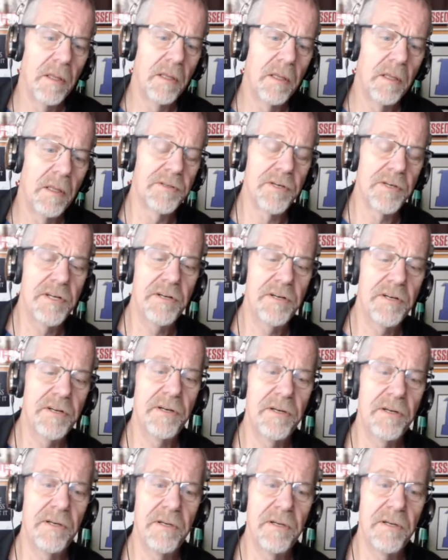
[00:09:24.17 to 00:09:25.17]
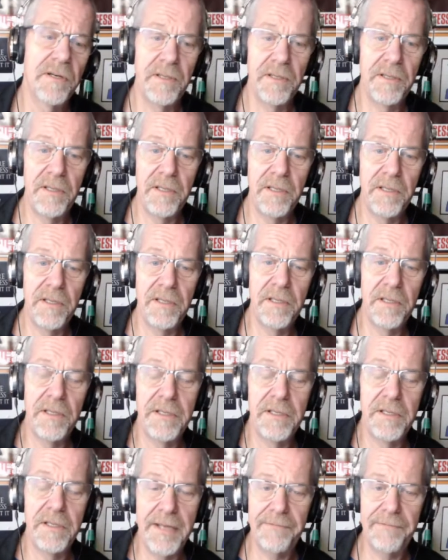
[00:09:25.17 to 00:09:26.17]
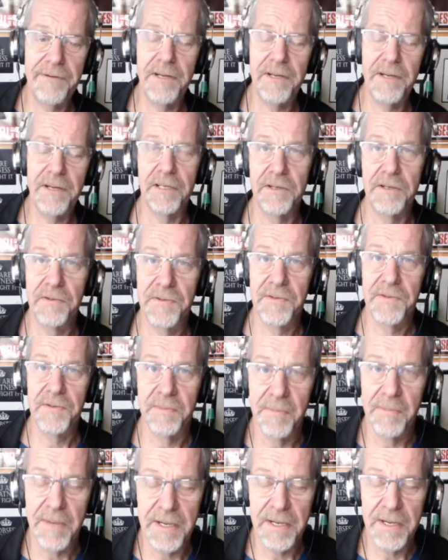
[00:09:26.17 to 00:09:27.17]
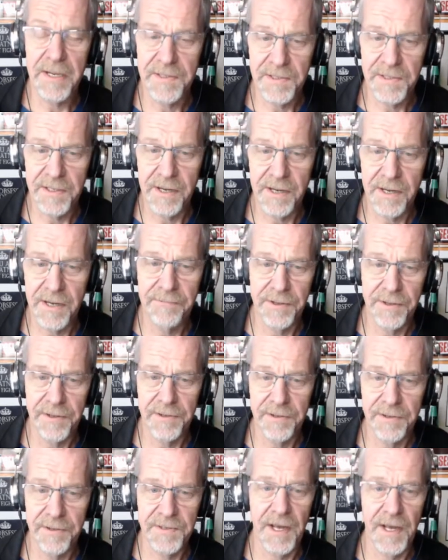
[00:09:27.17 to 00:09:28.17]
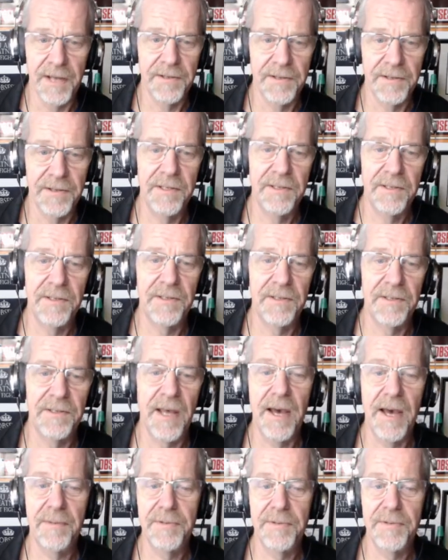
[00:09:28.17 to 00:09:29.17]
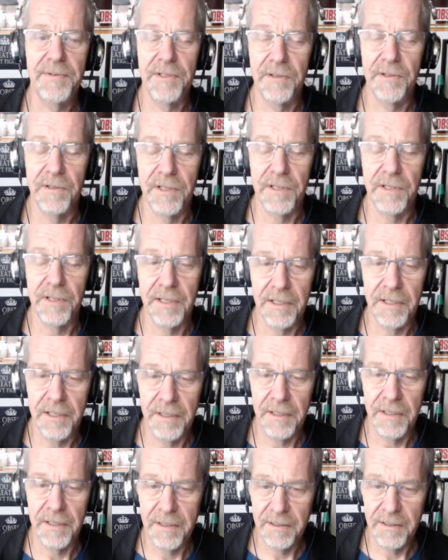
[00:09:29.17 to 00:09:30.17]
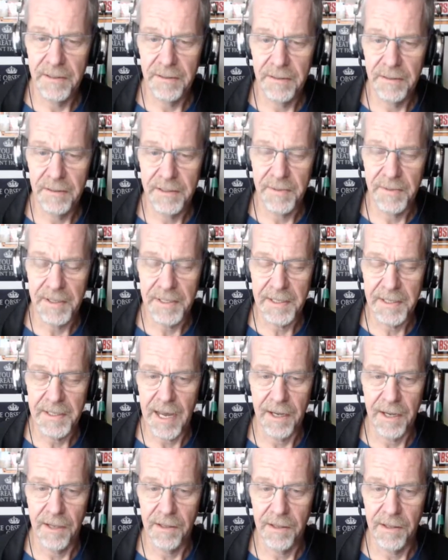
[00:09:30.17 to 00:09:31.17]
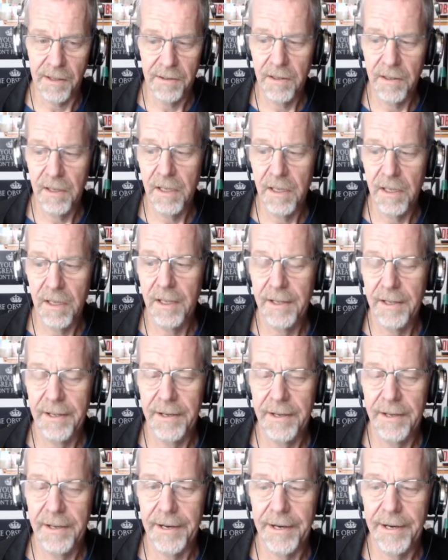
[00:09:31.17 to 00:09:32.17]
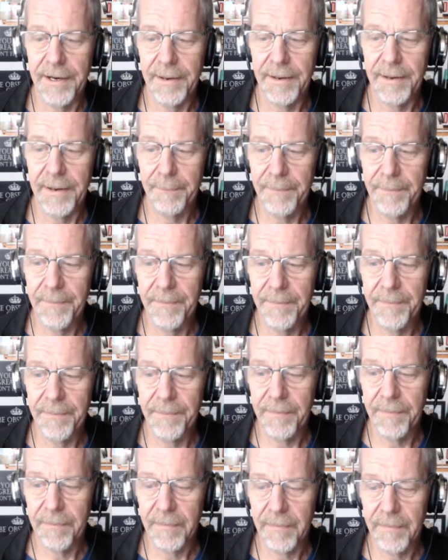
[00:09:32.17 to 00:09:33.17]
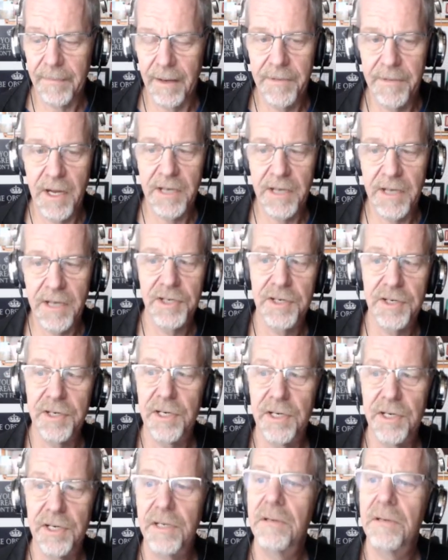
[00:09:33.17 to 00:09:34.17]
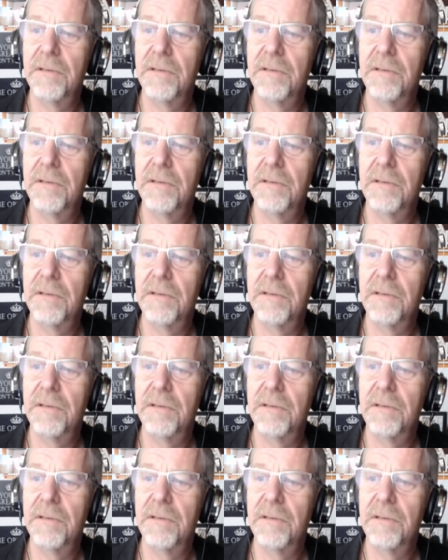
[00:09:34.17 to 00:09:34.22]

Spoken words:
So you're definitely doing some amazing stuff with your sets. This is absolutely spectacular. I'm not sure.